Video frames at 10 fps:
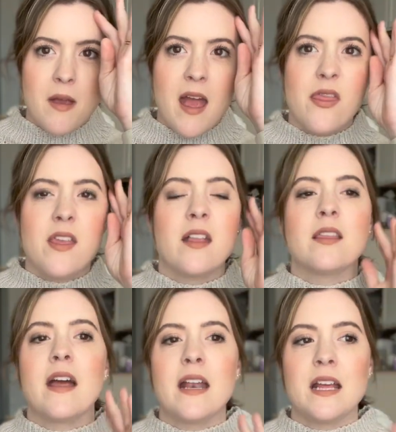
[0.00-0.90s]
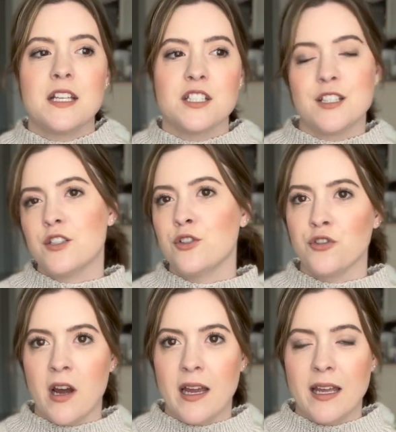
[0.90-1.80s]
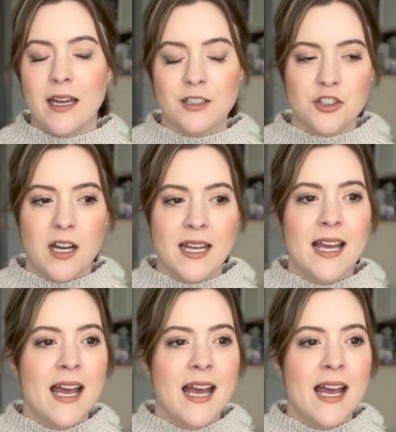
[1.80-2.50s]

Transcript: and then let it just dry, air dry.